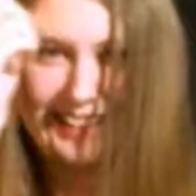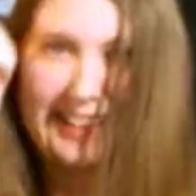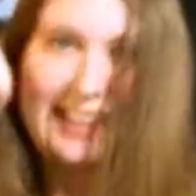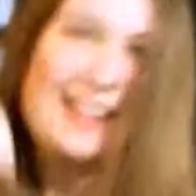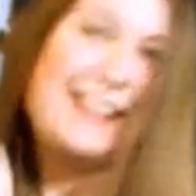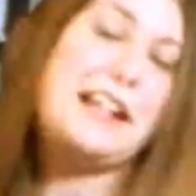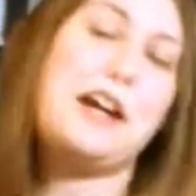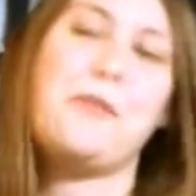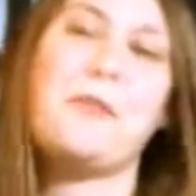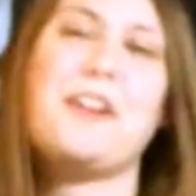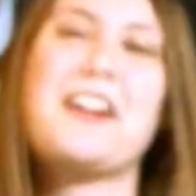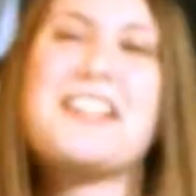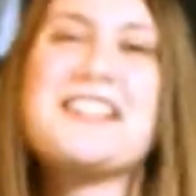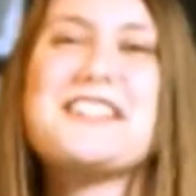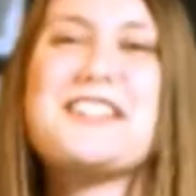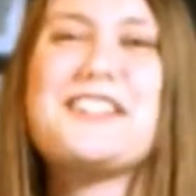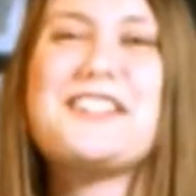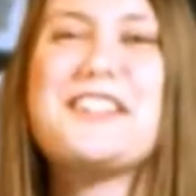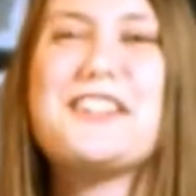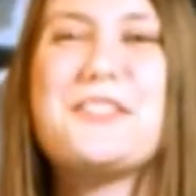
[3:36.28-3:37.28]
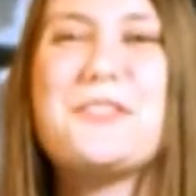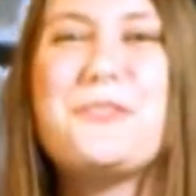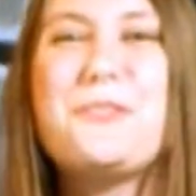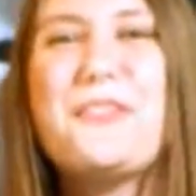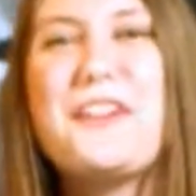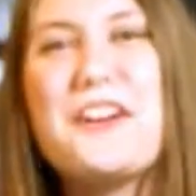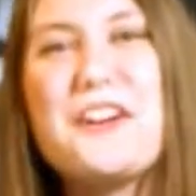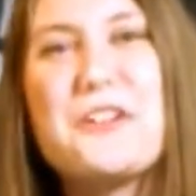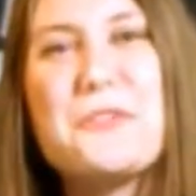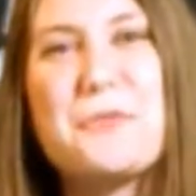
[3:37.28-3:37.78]
Now, what gets a little
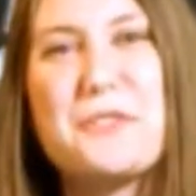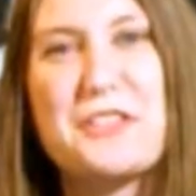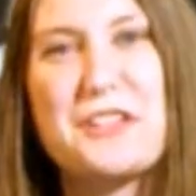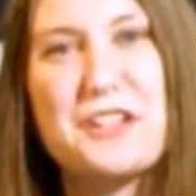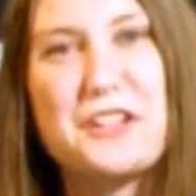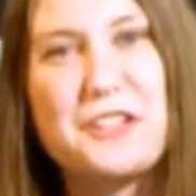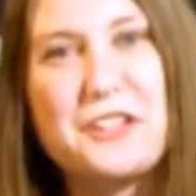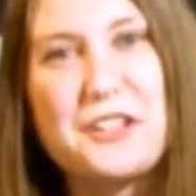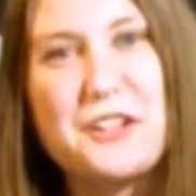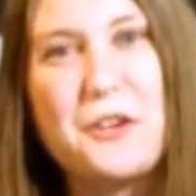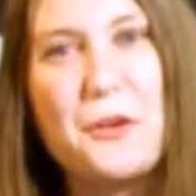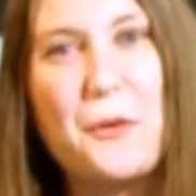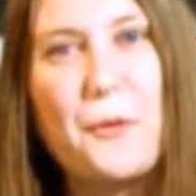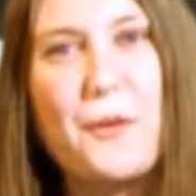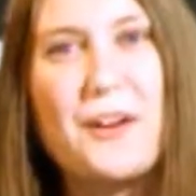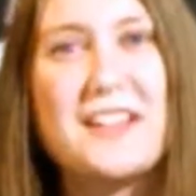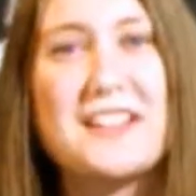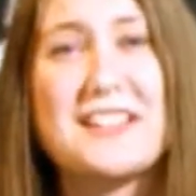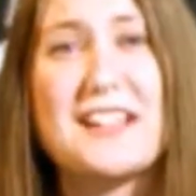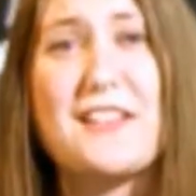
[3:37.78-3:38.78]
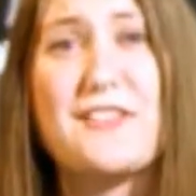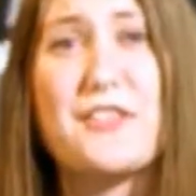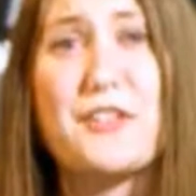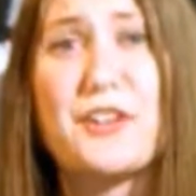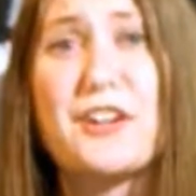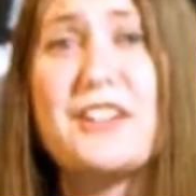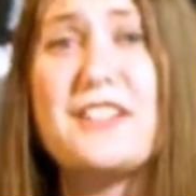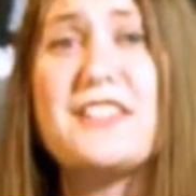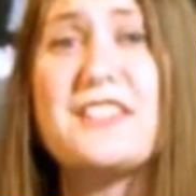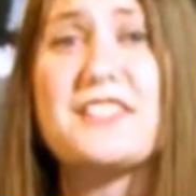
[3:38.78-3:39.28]
weird with Clue is that there
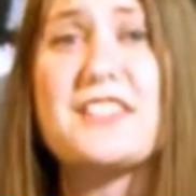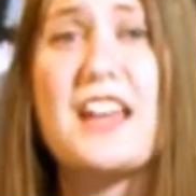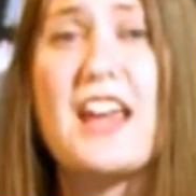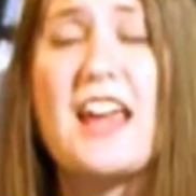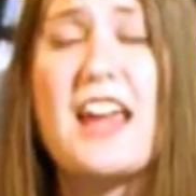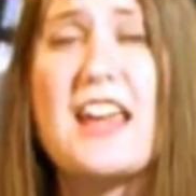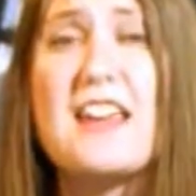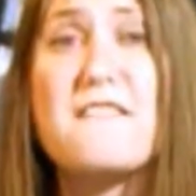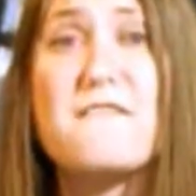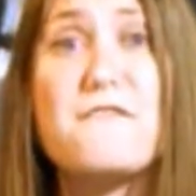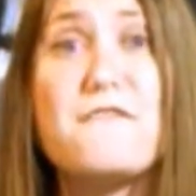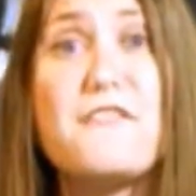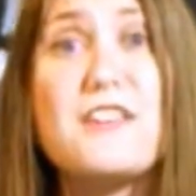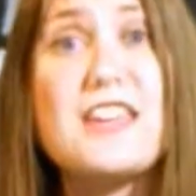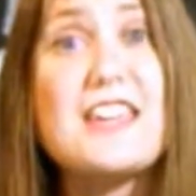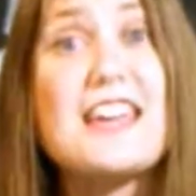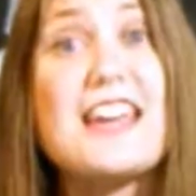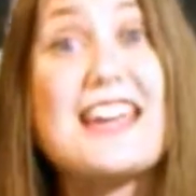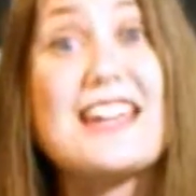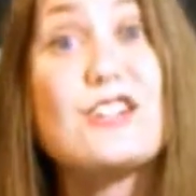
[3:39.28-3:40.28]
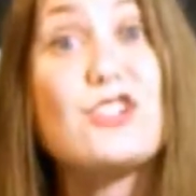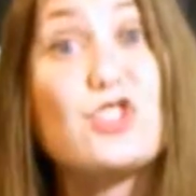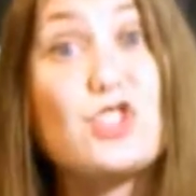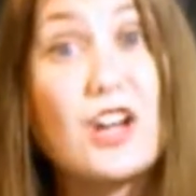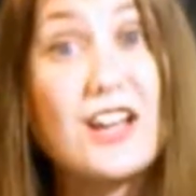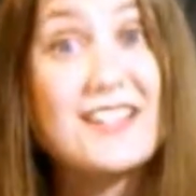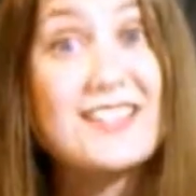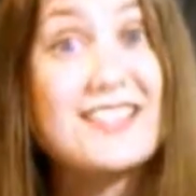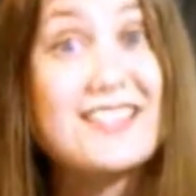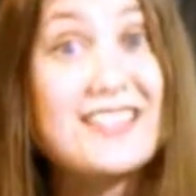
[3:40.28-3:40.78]
is a
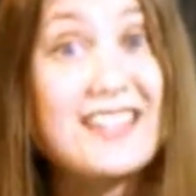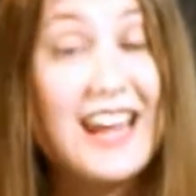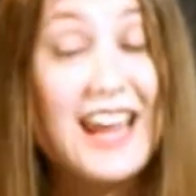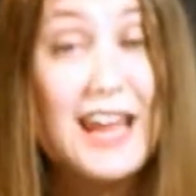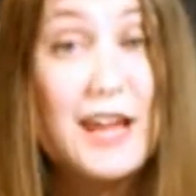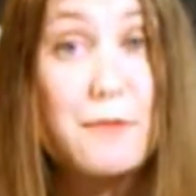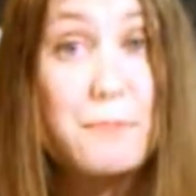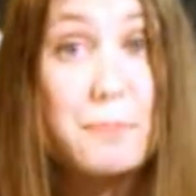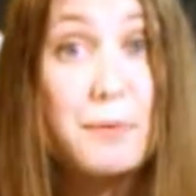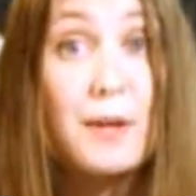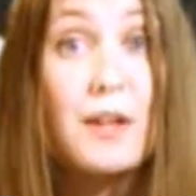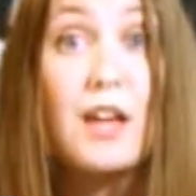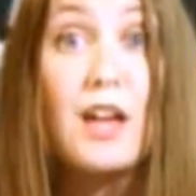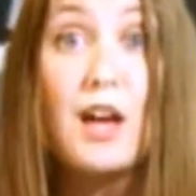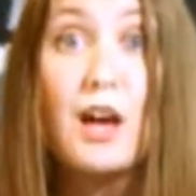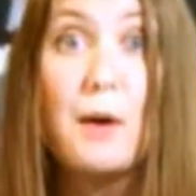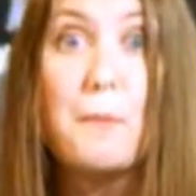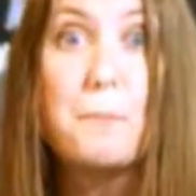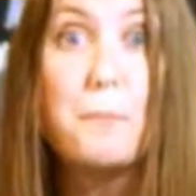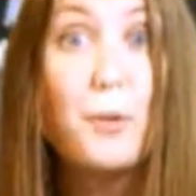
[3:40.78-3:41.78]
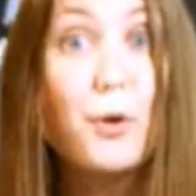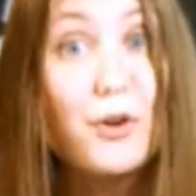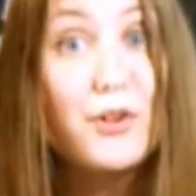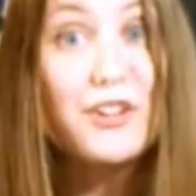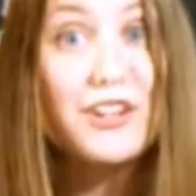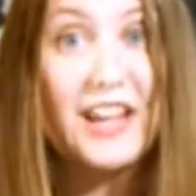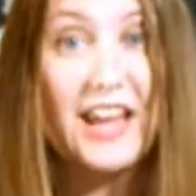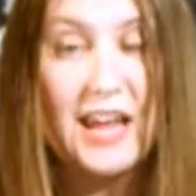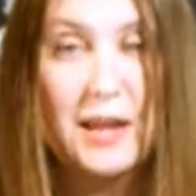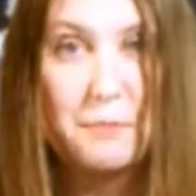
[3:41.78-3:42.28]
VHS tape
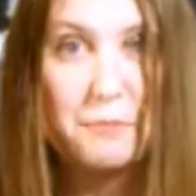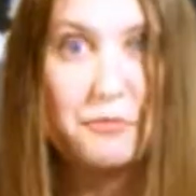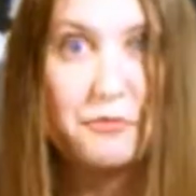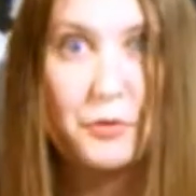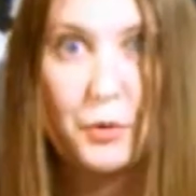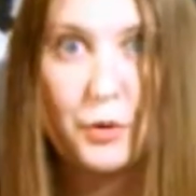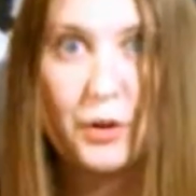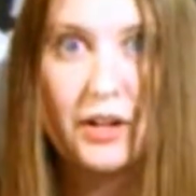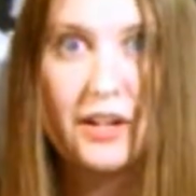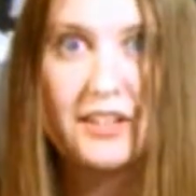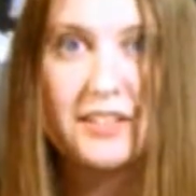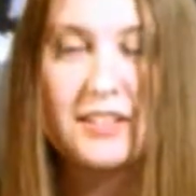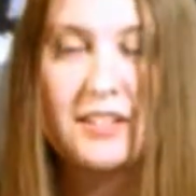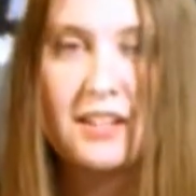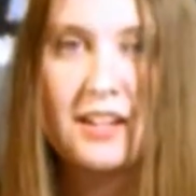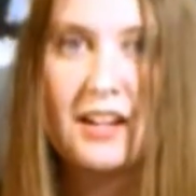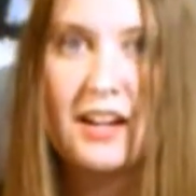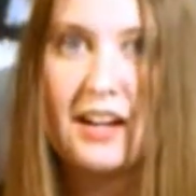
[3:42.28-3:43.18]
board game for it.